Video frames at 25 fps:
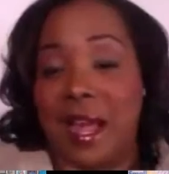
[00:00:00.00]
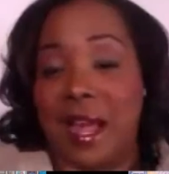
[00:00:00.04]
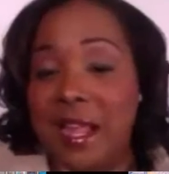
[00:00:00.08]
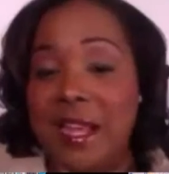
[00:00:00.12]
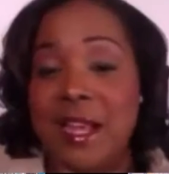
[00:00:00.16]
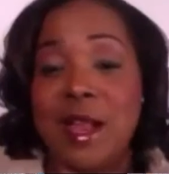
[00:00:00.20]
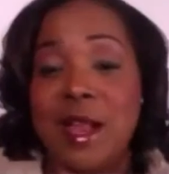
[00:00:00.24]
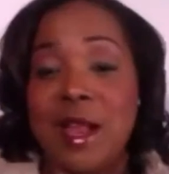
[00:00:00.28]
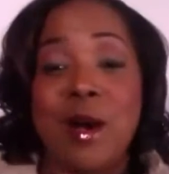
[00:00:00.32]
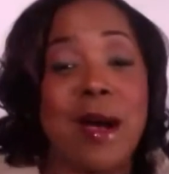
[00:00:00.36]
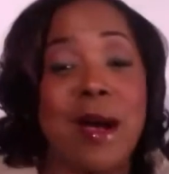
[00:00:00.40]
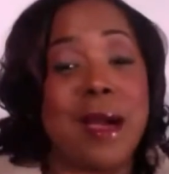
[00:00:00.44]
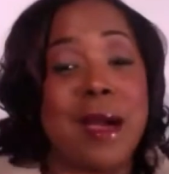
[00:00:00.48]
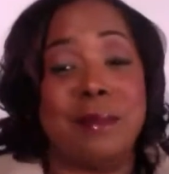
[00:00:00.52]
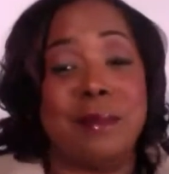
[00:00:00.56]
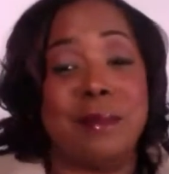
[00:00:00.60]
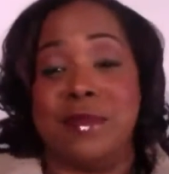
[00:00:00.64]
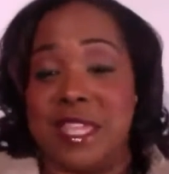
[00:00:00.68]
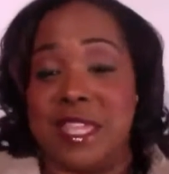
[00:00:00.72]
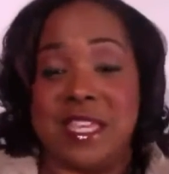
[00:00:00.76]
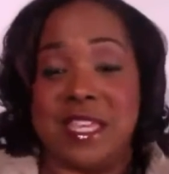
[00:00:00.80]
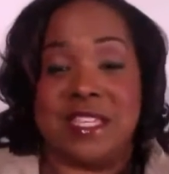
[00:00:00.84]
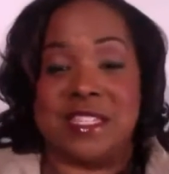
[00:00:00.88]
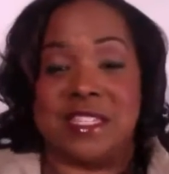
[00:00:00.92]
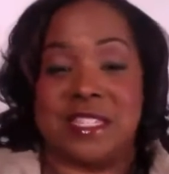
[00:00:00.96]
I know I'm
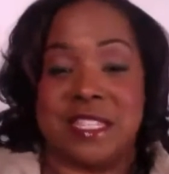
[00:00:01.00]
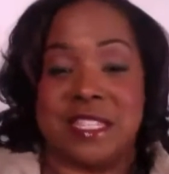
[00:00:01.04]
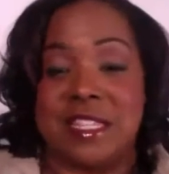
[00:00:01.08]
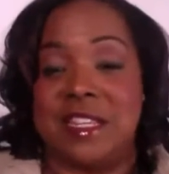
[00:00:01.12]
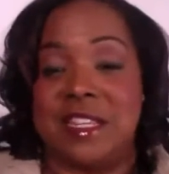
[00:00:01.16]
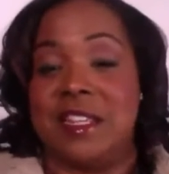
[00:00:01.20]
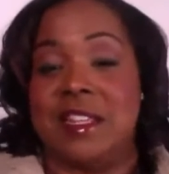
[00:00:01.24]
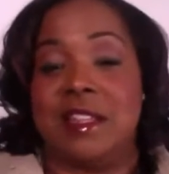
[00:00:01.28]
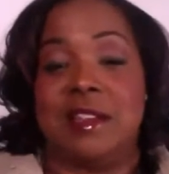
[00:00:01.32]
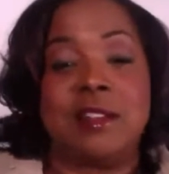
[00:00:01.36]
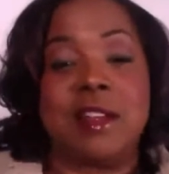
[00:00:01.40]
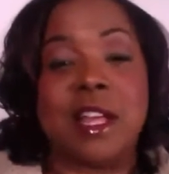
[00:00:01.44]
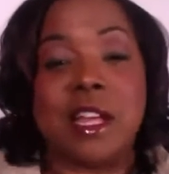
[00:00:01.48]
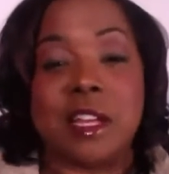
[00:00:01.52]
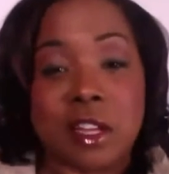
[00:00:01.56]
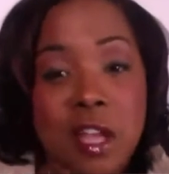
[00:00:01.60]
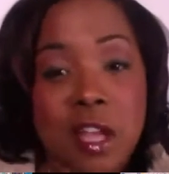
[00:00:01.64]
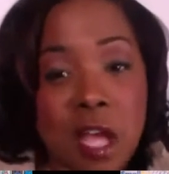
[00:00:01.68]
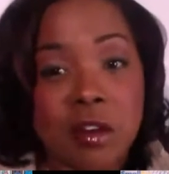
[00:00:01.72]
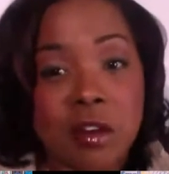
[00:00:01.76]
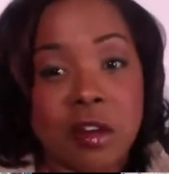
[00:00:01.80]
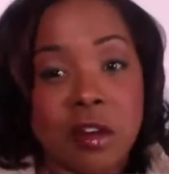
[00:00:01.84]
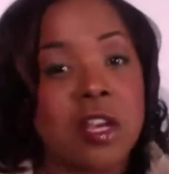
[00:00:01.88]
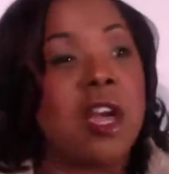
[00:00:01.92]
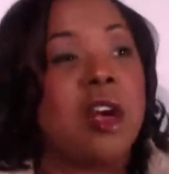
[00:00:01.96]
this. And they're like,
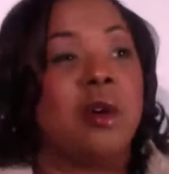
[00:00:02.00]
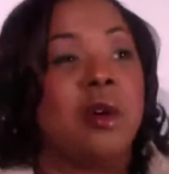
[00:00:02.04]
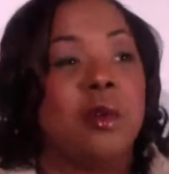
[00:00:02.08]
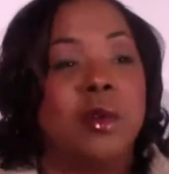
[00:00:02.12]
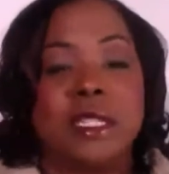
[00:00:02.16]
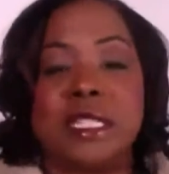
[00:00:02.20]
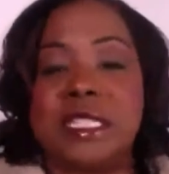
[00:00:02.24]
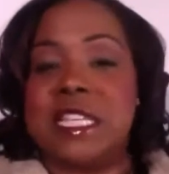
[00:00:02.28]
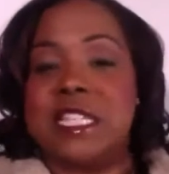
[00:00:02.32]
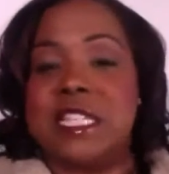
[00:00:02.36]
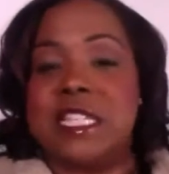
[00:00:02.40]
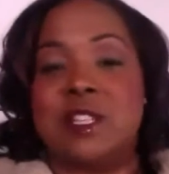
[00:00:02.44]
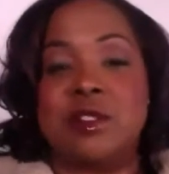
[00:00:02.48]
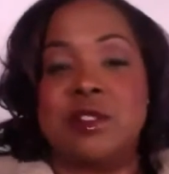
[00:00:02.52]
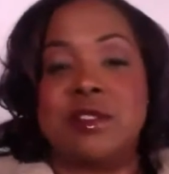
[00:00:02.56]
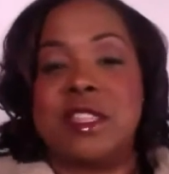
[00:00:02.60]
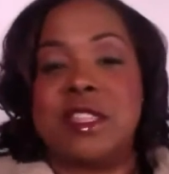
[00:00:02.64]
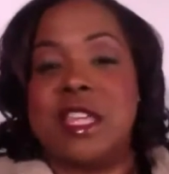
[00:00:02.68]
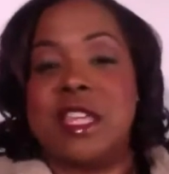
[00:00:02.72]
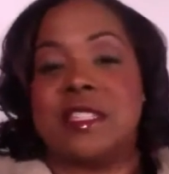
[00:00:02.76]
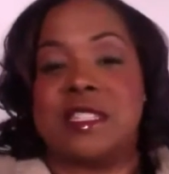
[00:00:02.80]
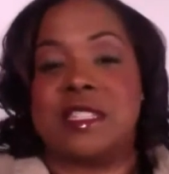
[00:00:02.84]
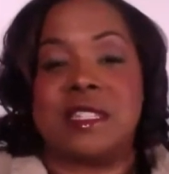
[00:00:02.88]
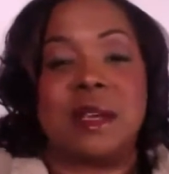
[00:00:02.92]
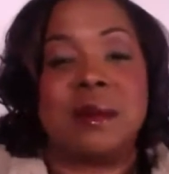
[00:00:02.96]
no, it says you're
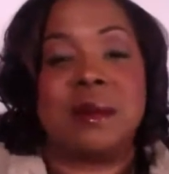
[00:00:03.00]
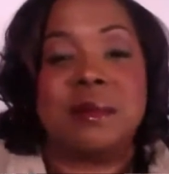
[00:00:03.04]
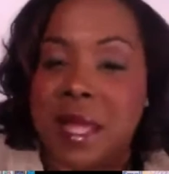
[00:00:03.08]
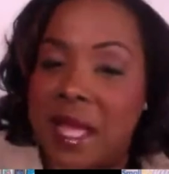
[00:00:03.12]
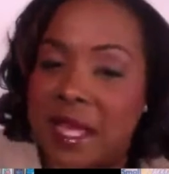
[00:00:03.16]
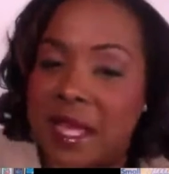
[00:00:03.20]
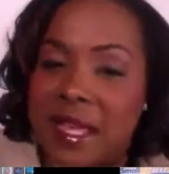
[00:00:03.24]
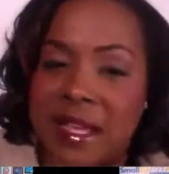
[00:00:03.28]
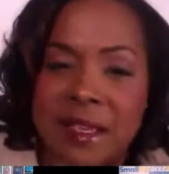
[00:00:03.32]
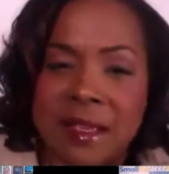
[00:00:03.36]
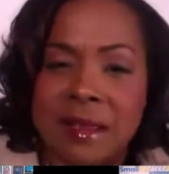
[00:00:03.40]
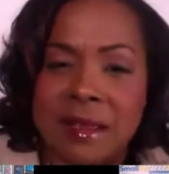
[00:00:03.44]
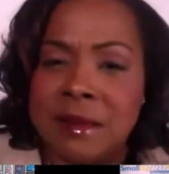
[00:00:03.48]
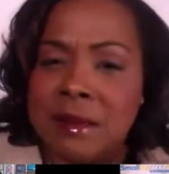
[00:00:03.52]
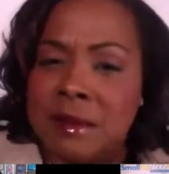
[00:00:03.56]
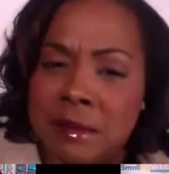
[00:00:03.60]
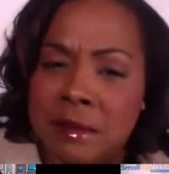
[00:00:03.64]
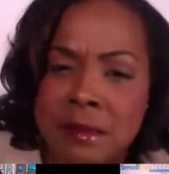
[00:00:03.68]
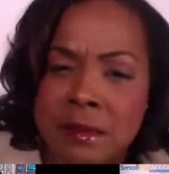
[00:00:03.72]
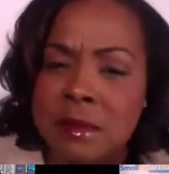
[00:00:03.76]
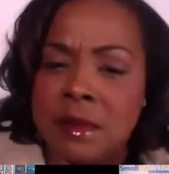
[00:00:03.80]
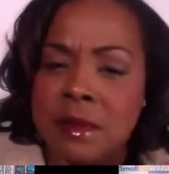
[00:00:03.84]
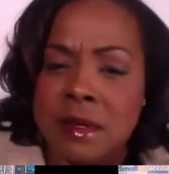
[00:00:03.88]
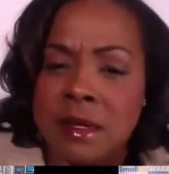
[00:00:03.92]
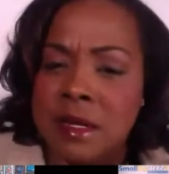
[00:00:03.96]
this. And I'm like,
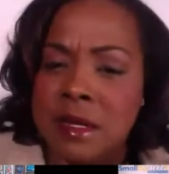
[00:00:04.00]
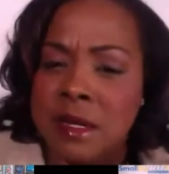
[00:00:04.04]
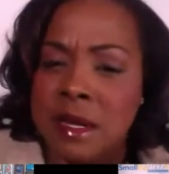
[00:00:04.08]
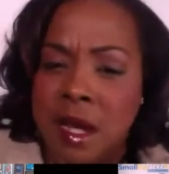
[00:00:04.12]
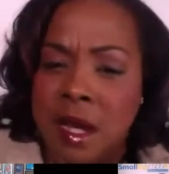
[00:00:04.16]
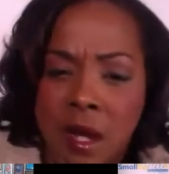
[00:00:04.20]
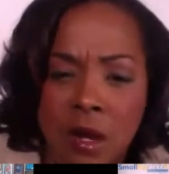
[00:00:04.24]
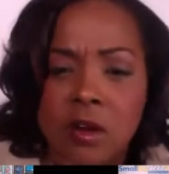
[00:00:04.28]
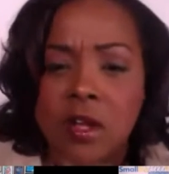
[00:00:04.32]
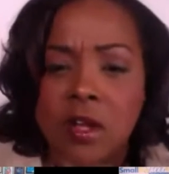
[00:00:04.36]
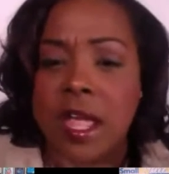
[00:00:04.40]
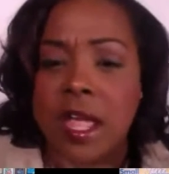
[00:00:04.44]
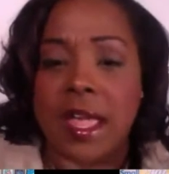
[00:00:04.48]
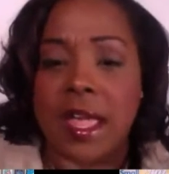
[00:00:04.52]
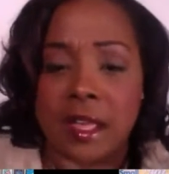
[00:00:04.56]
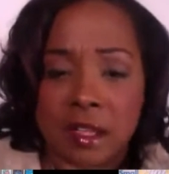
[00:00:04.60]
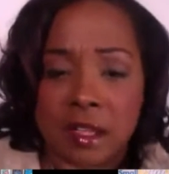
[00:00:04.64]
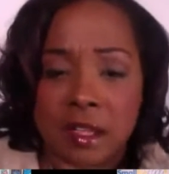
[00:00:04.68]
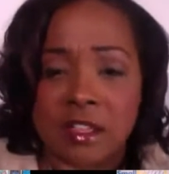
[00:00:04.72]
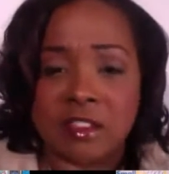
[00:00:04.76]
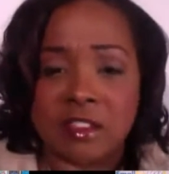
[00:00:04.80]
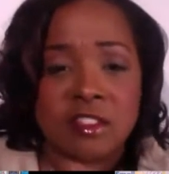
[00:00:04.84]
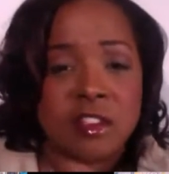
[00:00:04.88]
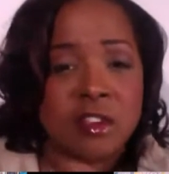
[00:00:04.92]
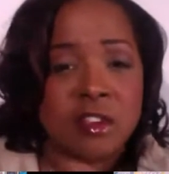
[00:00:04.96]
okay,
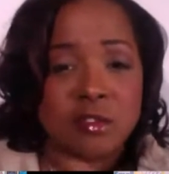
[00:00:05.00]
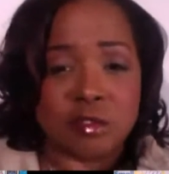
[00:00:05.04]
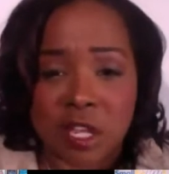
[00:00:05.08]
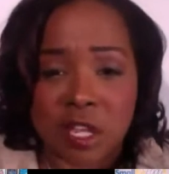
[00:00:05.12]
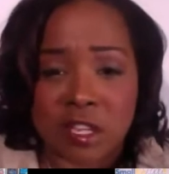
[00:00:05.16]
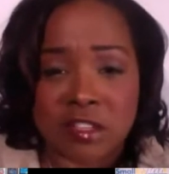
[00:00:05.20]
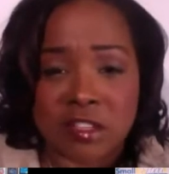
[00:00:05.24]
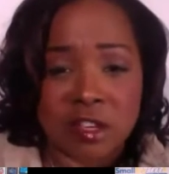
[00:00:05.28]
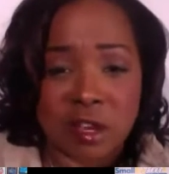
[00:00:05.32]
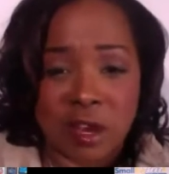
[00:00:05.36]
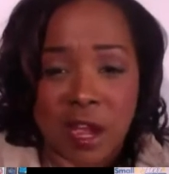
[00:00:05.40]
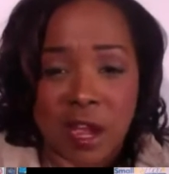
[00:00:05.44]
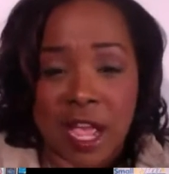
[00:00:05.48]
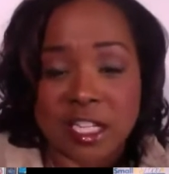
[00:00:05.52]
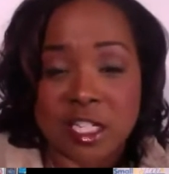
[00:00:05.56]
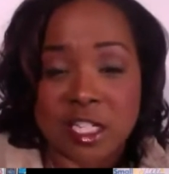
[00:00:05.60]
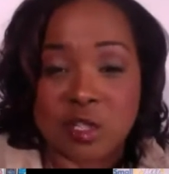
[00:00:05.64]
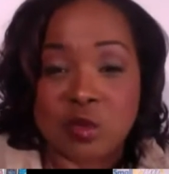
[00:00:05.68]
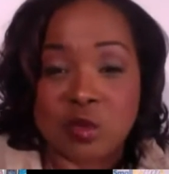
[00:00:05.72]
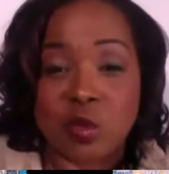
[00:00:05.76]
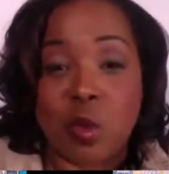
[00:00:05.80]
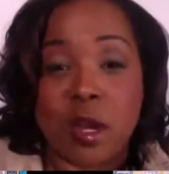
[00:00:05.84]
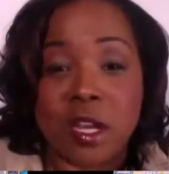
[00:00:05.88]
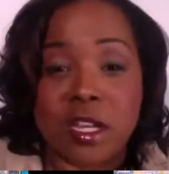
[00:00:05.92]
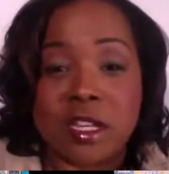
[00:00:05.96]
is there, I
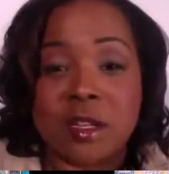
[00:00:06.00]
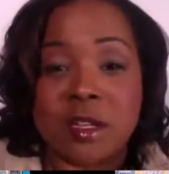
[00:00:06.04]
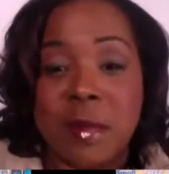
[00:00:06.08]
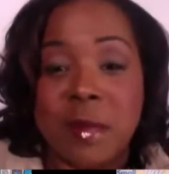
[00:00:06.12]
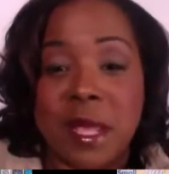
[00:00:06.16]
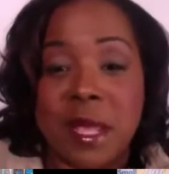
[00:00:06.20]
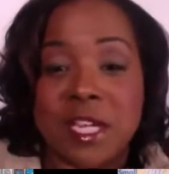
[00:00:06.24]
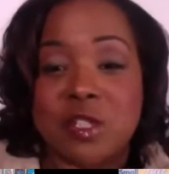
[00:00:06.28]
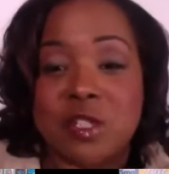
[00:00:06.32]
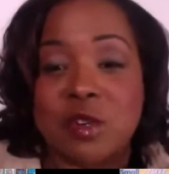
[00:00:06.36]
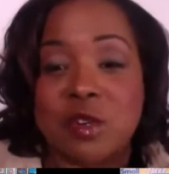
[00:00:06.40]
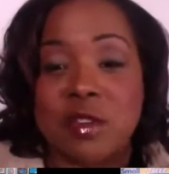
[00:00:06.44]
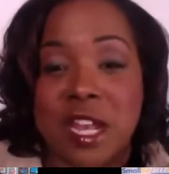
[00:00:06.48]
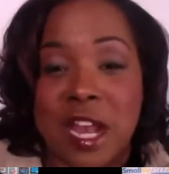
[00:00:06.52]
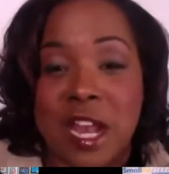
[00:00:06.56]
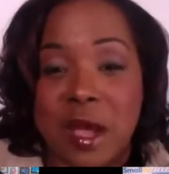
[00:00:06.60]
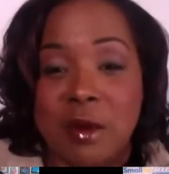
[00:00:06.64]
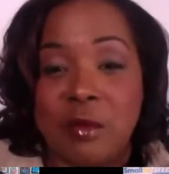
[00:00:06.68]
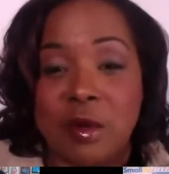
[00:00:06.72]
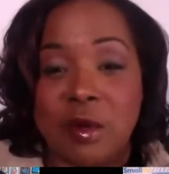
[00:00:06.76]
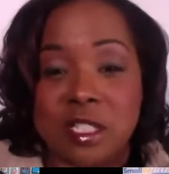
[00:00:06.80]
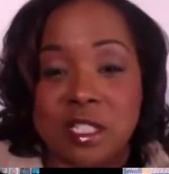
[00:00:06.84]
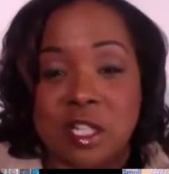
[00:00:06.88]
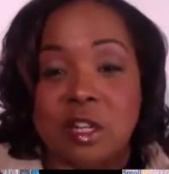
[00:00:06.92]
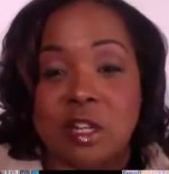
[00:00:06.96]
just wanted to make sure that I
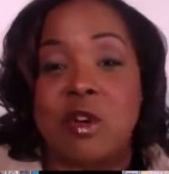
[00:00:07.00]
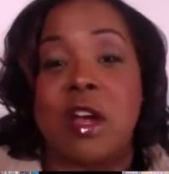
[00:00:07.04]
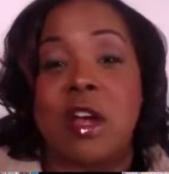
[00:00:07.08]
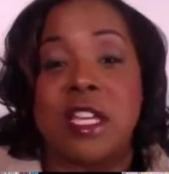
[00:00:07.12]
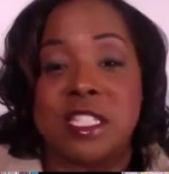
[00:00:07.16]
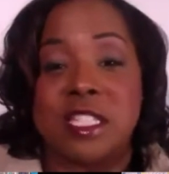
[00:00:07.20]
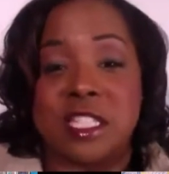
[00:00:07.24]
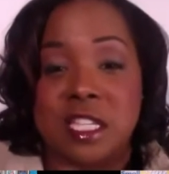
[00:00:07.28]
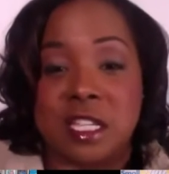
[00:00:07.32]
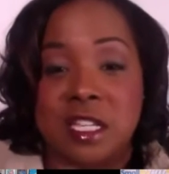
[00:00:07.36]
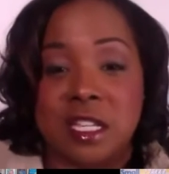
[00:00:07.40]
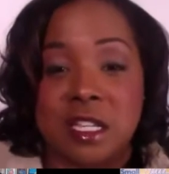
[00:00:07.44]
wasn't crazy.